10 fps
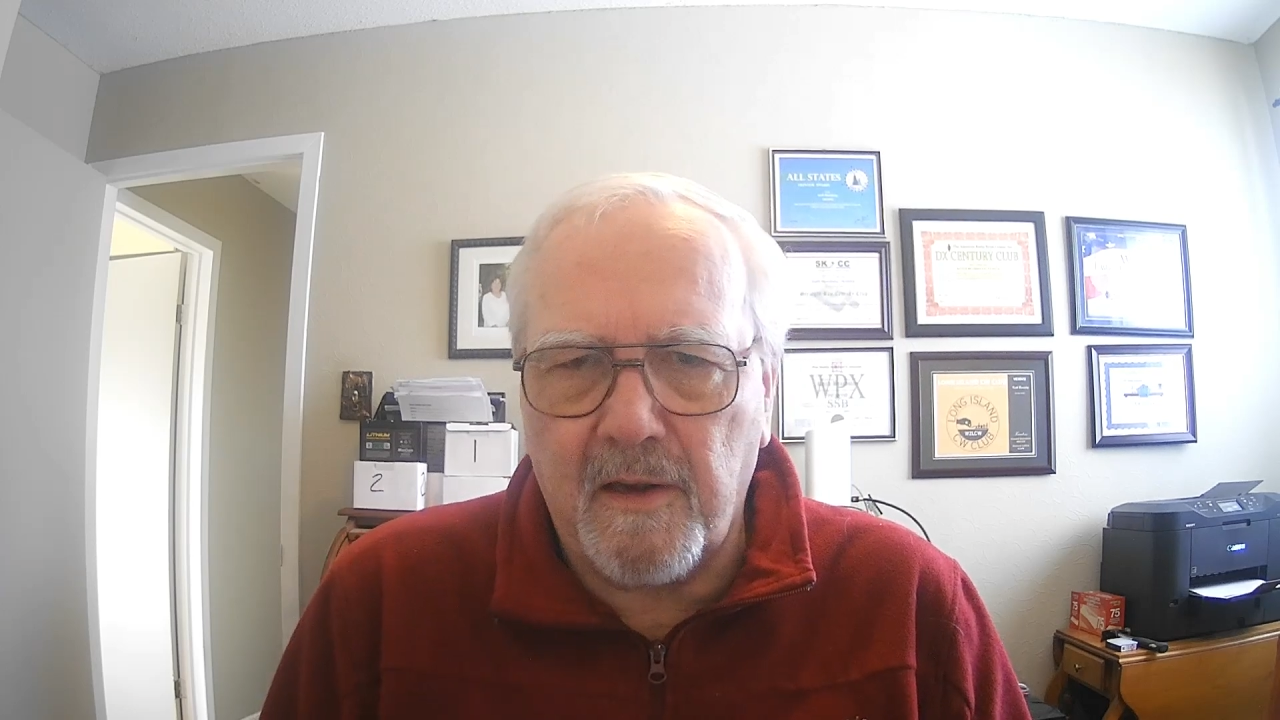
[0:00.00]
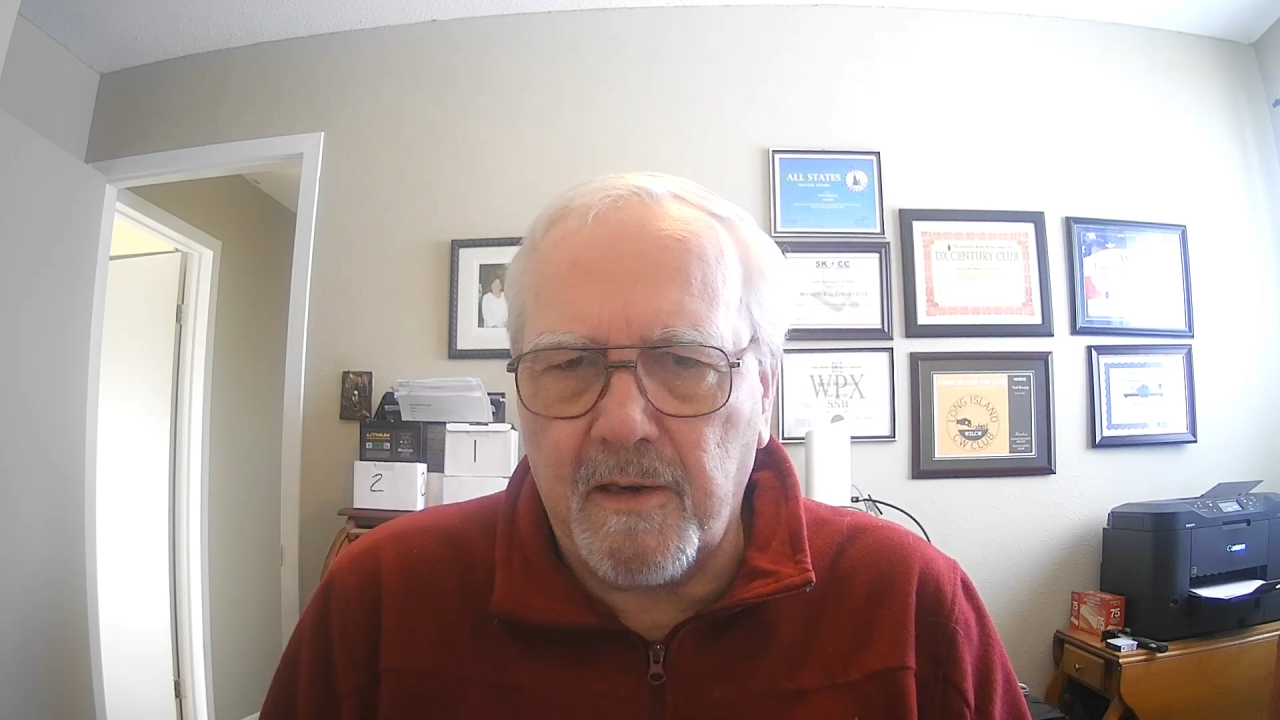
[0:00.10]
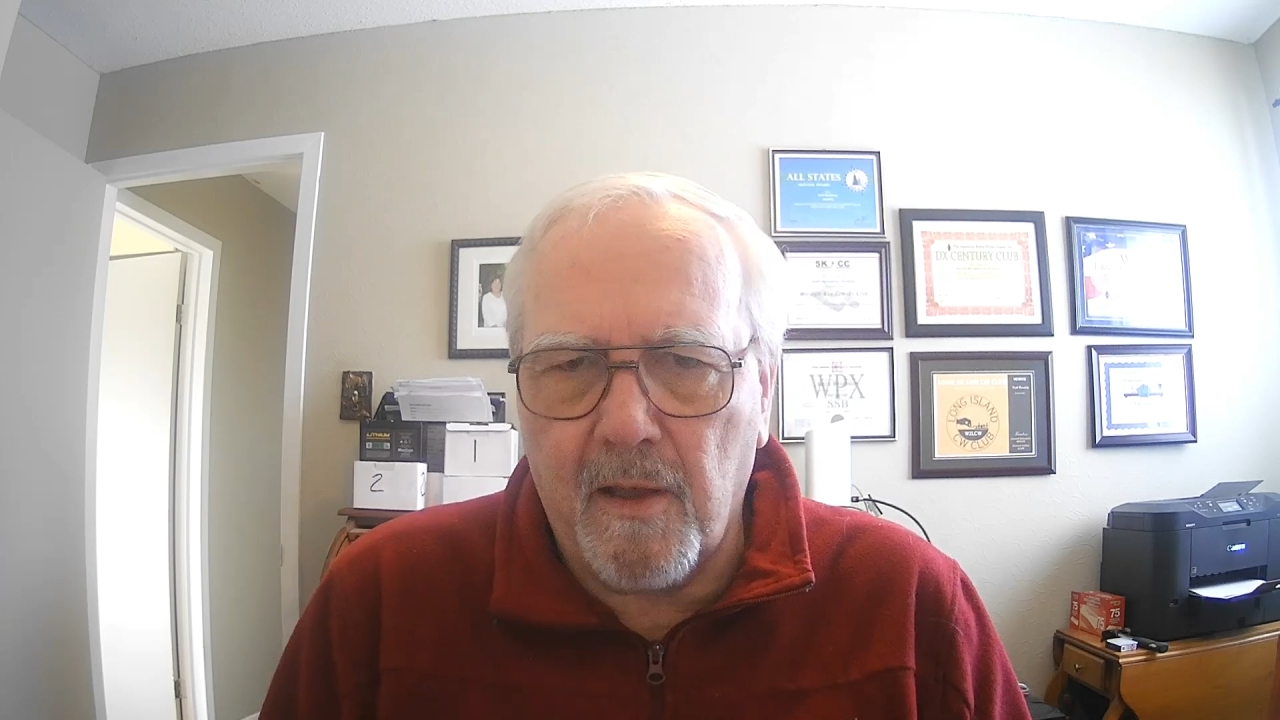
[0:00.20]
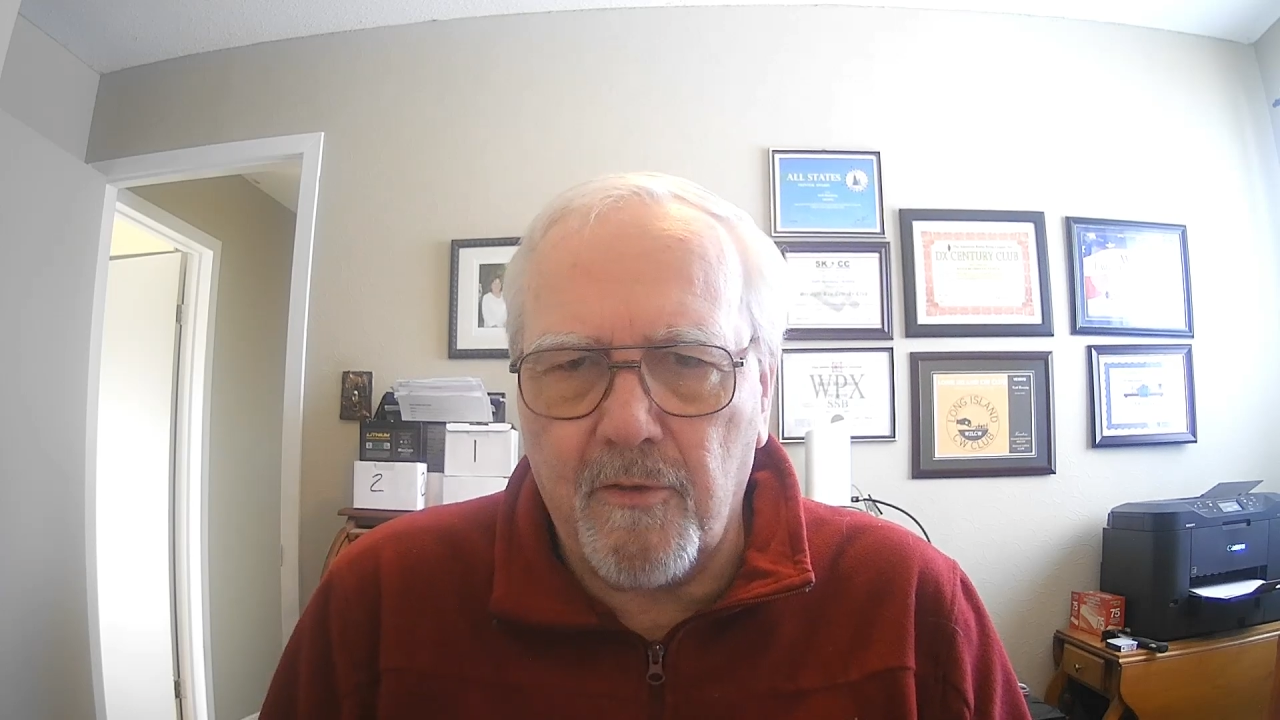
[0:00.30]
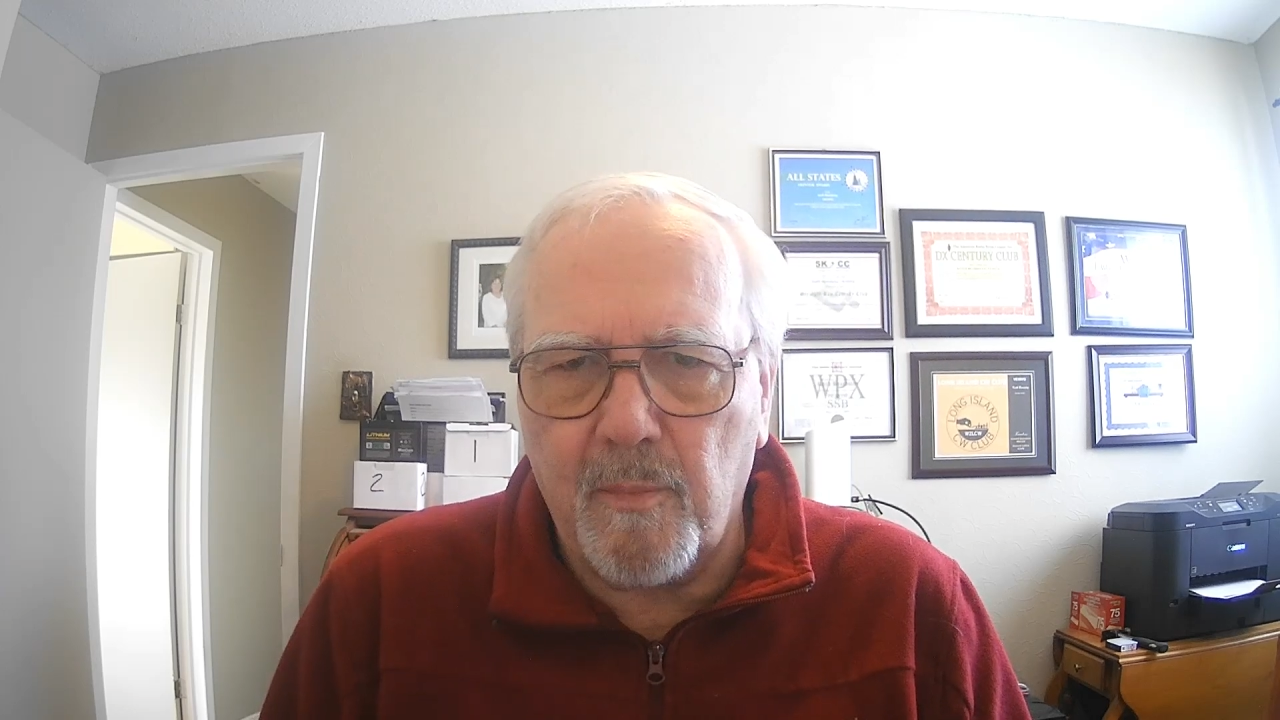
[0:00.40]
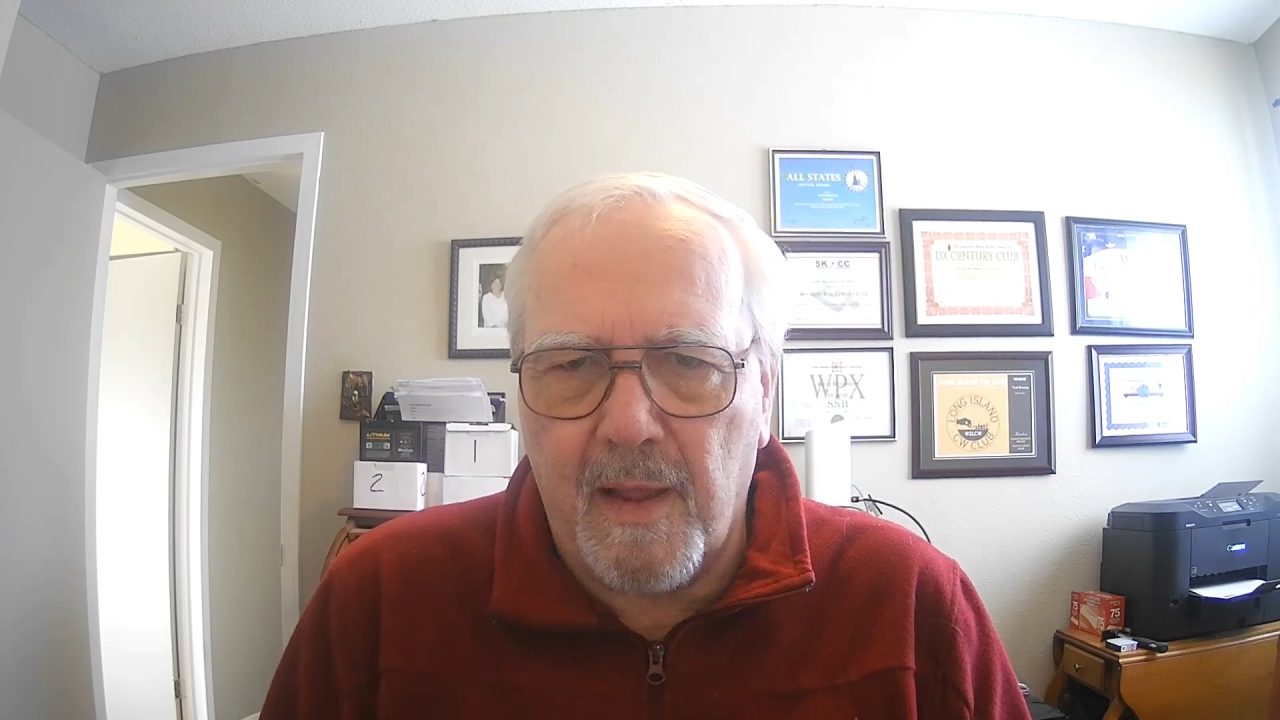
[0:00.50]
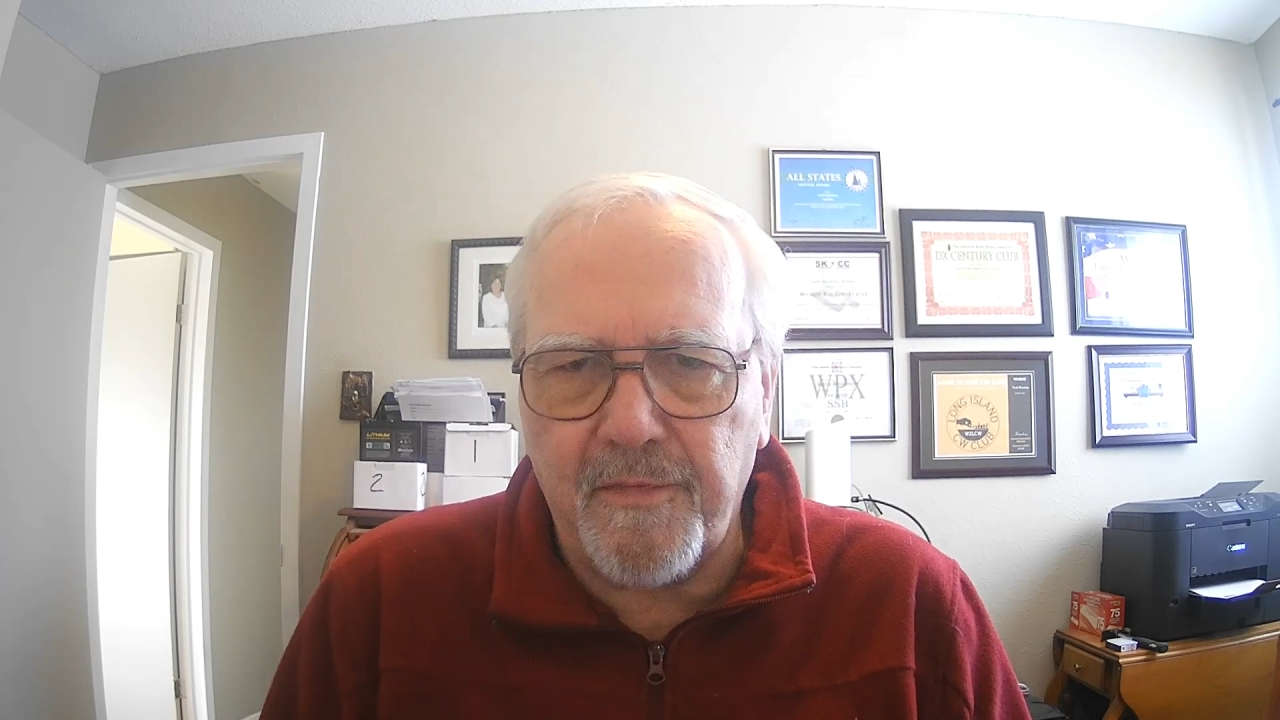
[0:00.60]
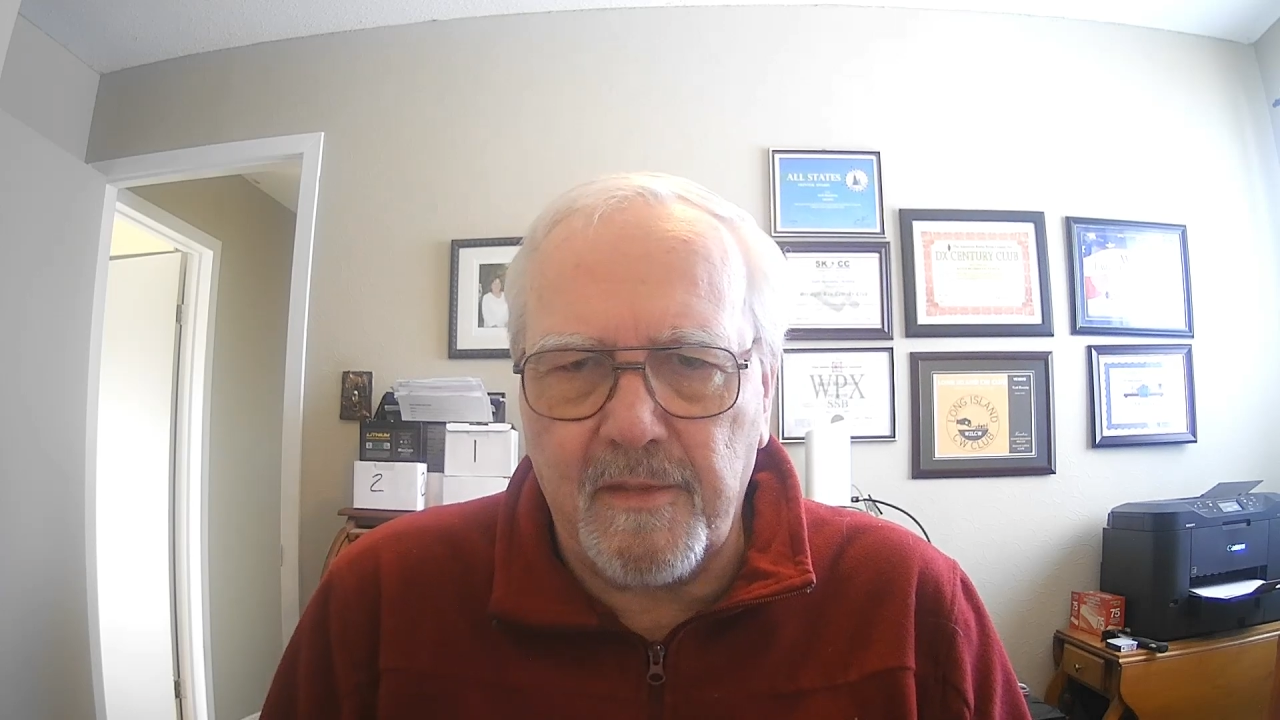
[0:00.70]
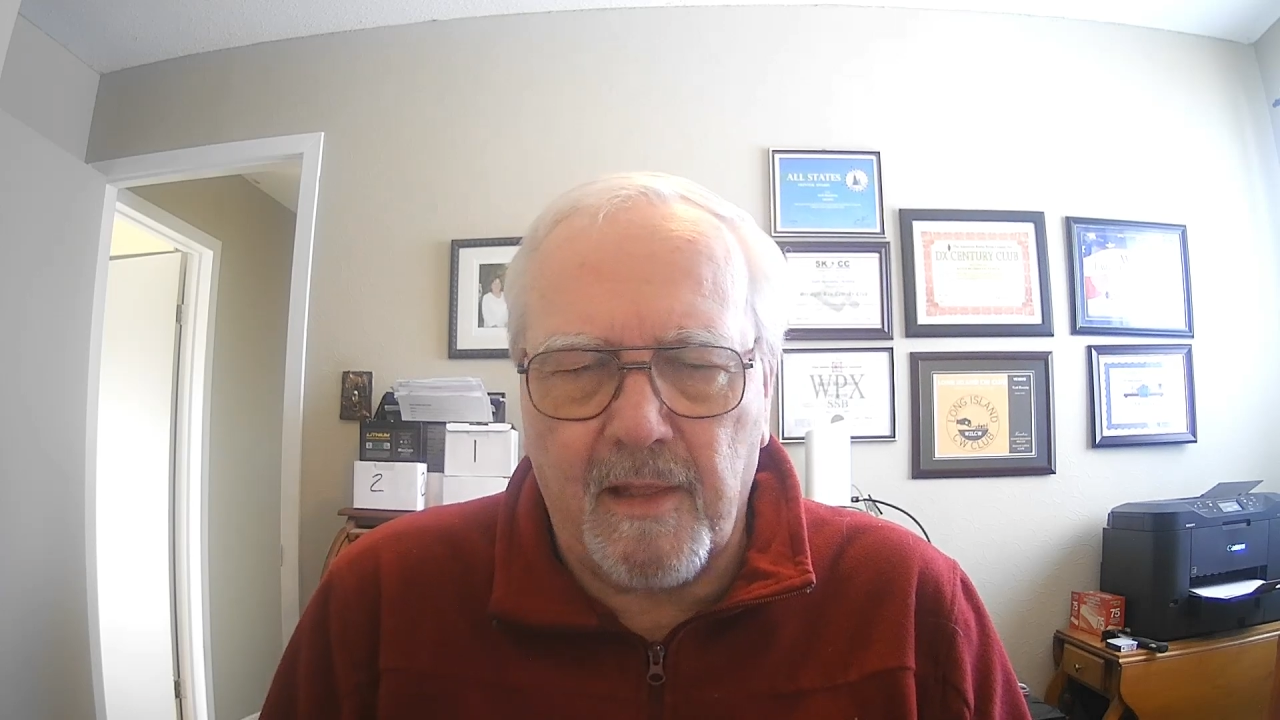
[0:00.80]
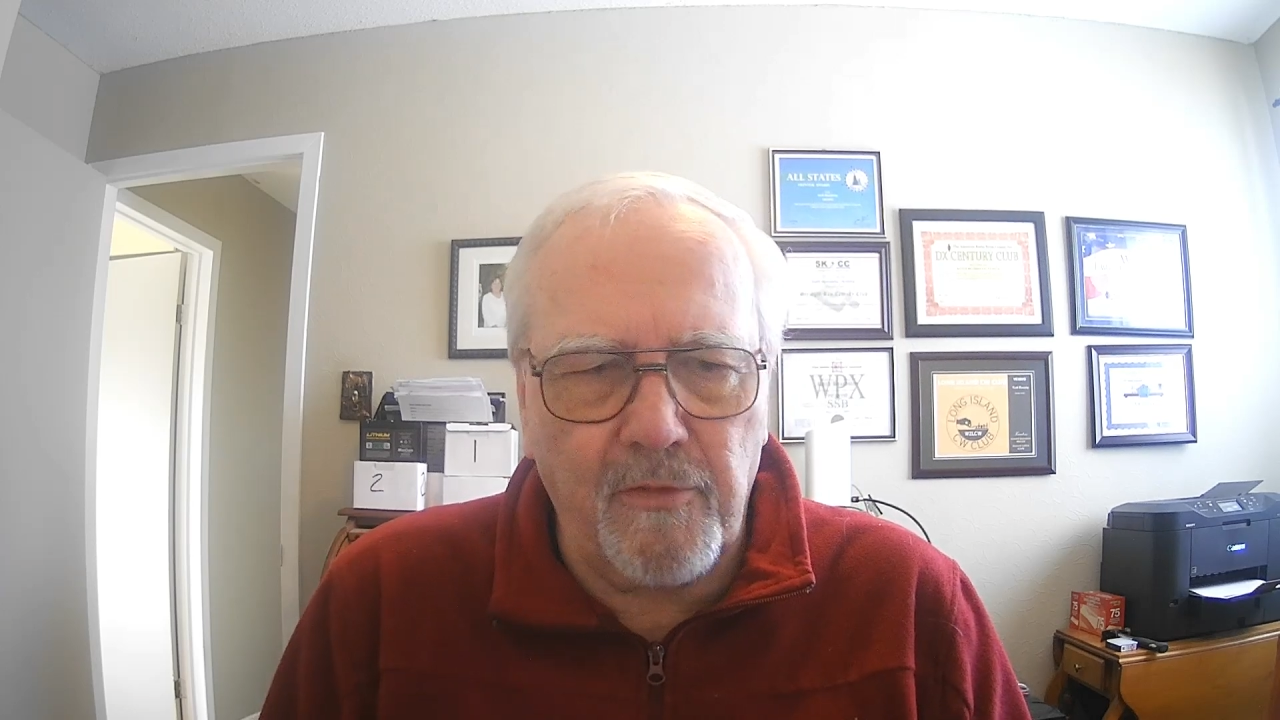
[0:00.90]
any other
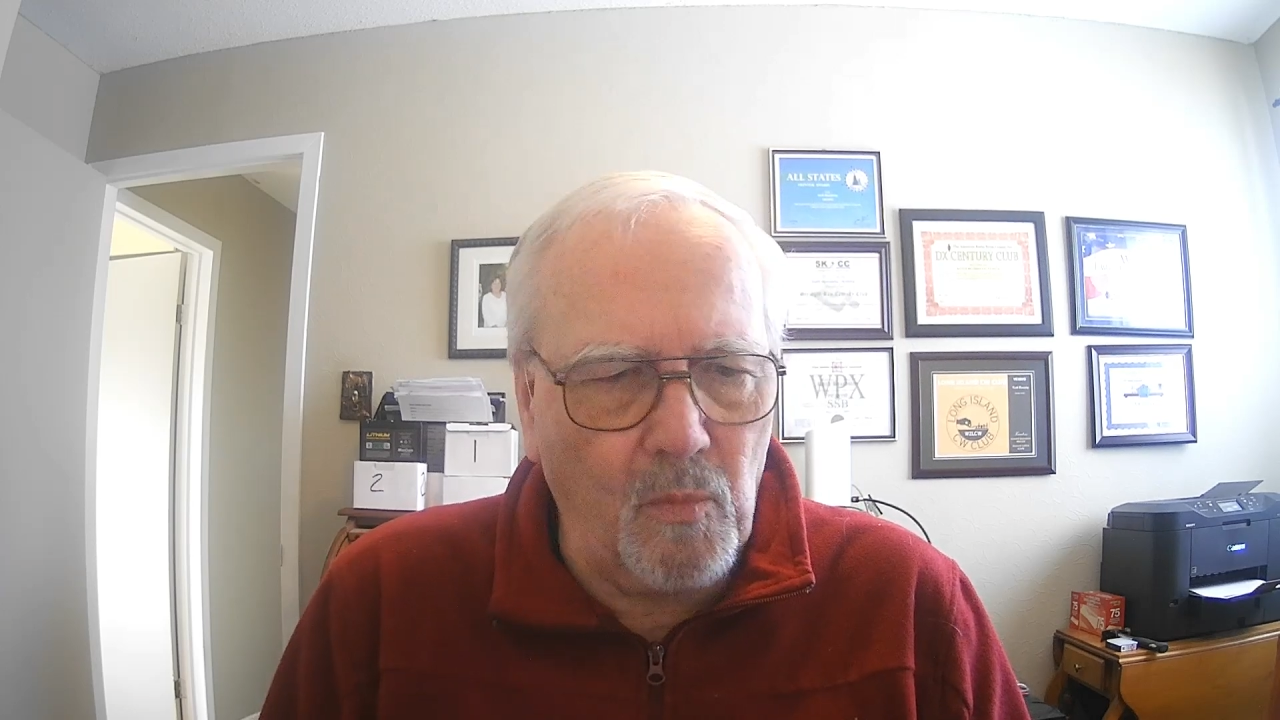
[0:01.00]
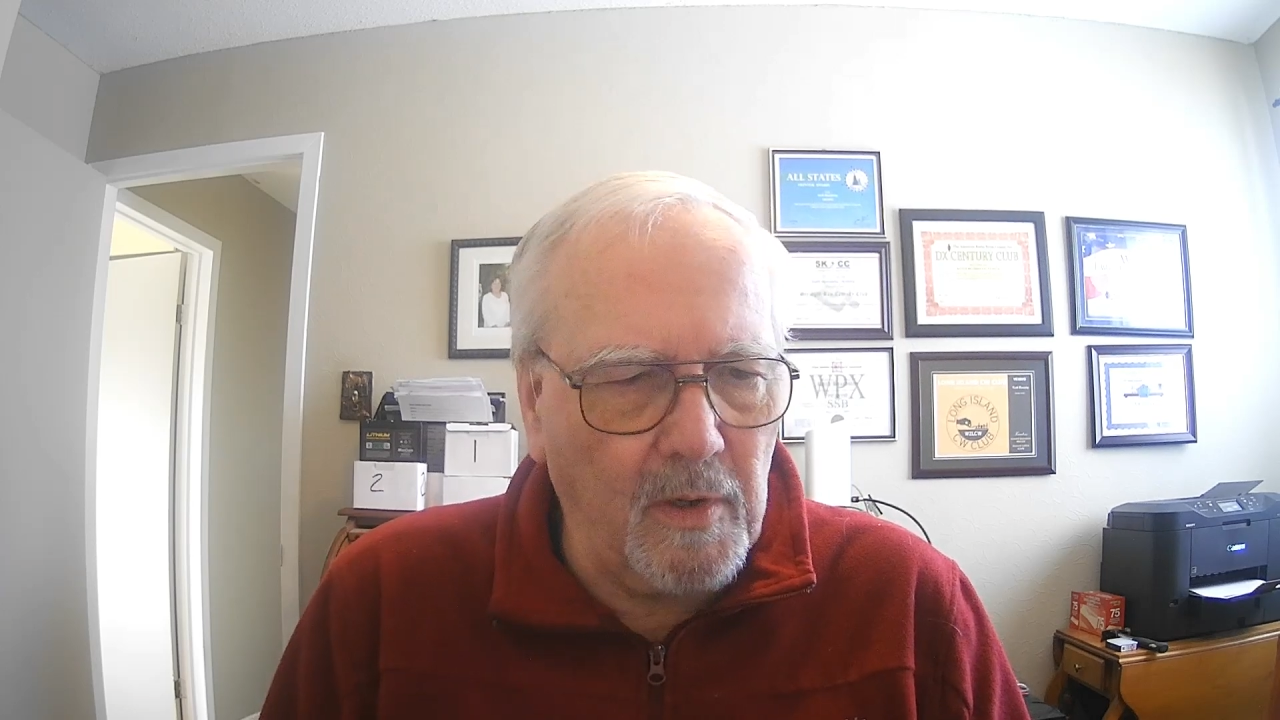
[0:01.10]
method than